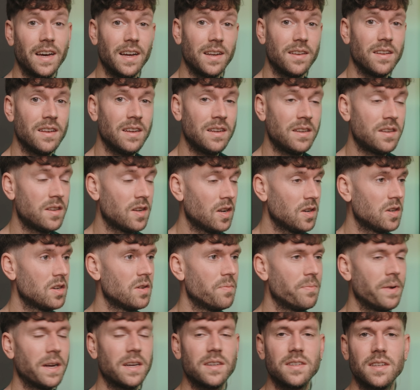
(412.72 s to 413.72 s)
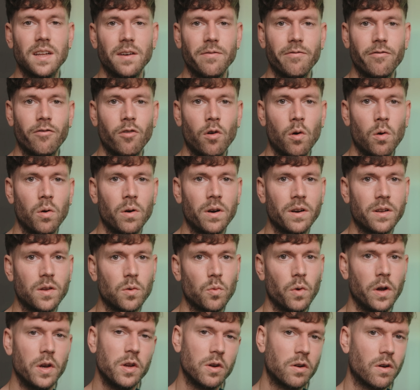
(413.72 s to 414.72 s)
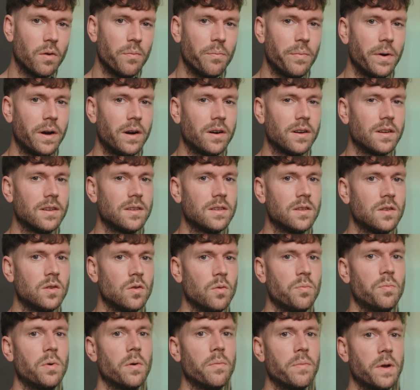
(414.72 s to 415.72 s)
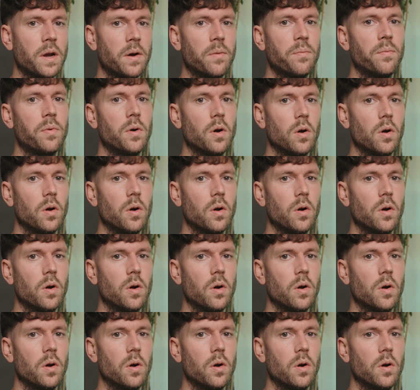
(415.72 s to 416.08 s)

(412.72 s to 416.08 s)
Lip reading: And that is such a big step forward when you compare this to Premiere